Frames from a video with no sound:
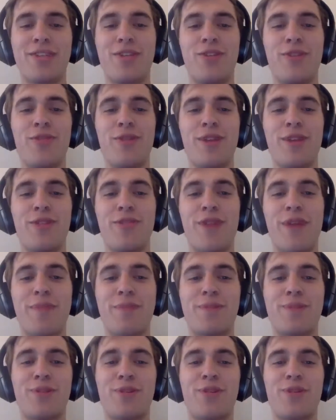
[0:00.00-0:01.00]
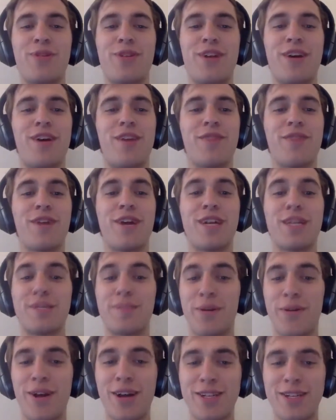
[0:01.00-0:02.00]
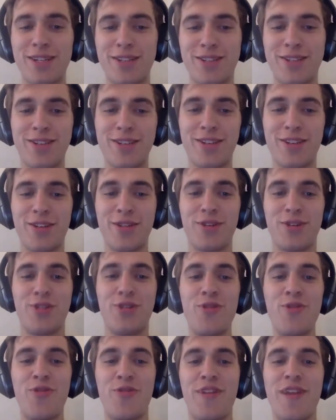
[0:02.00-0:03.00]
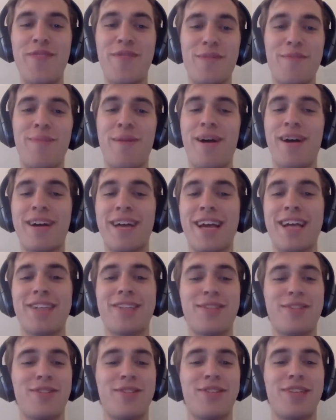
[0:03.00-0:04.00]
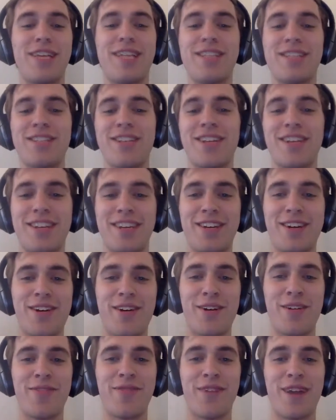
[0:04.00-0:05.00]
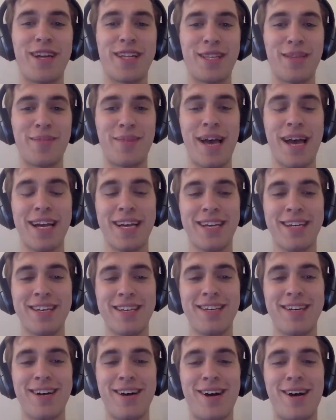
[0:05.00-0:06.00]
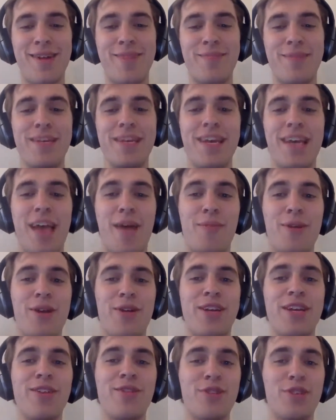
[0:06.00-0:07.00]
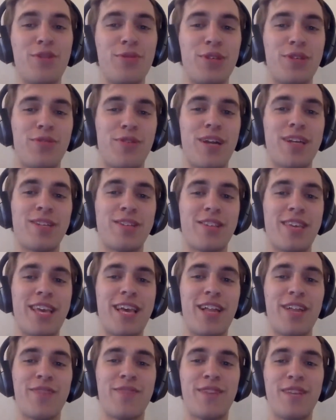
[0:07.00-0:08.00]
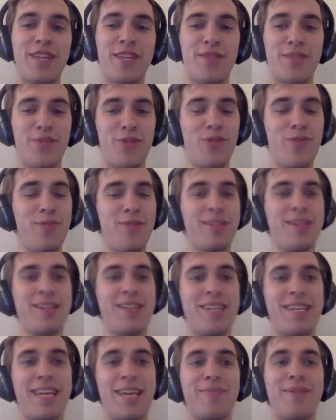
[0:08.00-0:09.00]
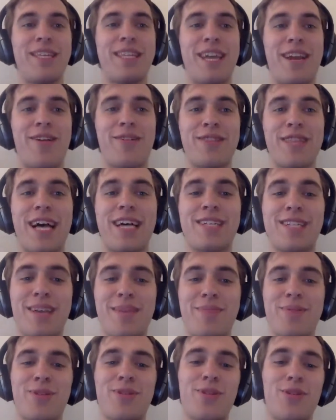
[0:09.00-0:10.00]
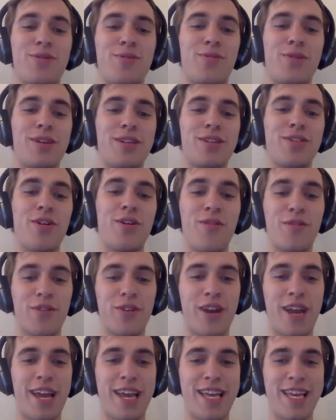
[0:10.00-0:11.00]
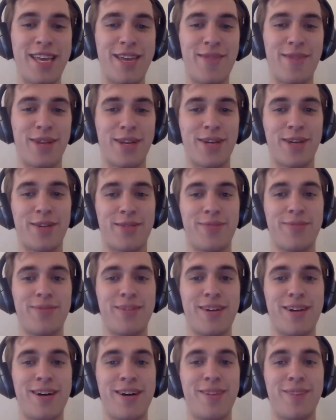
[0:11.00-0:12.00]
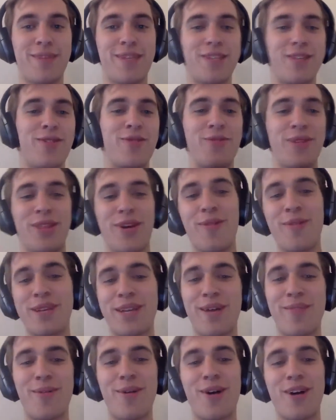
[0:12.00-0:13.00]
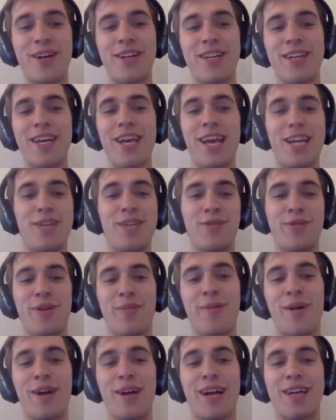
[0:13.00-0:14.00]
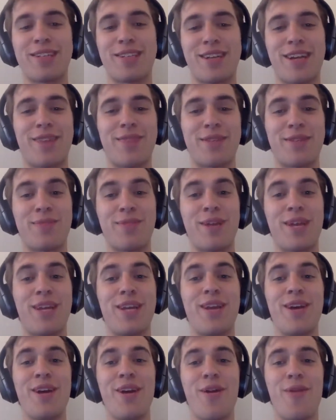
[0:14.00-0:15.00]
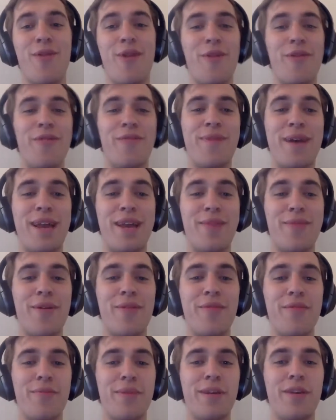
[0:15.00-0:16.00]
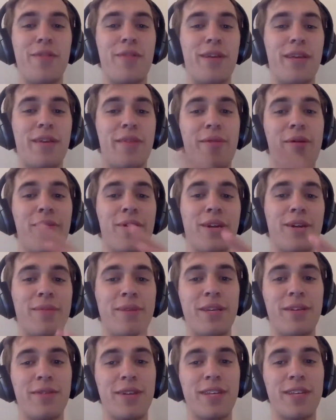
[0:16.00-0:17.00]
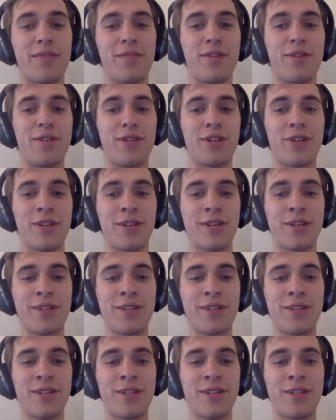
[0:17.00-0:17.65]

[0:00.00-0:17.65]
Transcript: to another episode of Conspiratus. Your two favorite podcasters, Nate and Sunny, are finally back. And we are here to address the elephant in the room, namely that our last episode was over a year ago. And so we thought we'd come on and do a quick podcast to kind of explain where we've been and what we've been doing and what we're going to be doing in the future.